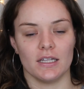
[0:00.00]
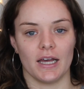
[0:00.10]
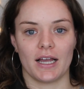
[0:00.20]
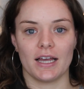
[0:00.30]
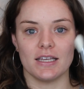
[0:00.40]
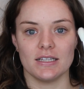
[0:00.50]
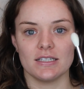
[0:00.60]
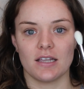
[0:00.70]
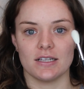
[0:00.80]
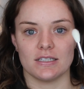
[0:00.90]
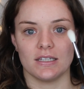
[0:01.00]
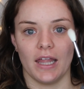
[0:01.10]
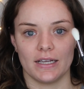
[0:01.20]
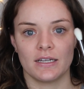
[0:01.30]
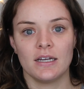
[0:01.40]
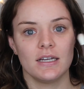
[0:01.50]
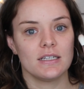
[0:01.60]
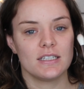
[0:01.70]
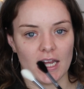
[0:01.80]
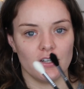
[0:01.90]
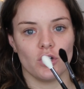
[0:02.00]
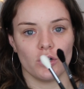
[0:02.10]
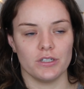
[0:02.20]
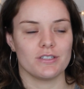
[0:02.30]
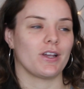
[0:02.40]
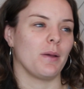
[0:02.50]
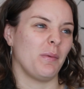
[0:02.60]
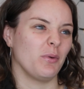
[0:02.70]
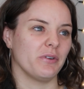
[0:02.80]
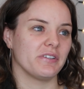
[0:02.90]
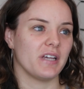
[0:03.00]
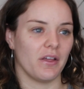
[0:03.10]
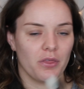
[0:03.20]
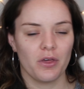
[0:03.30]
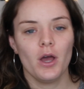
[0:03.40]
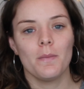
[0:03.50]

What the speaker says: like I think these guys are like $10, I can't even remember 10th.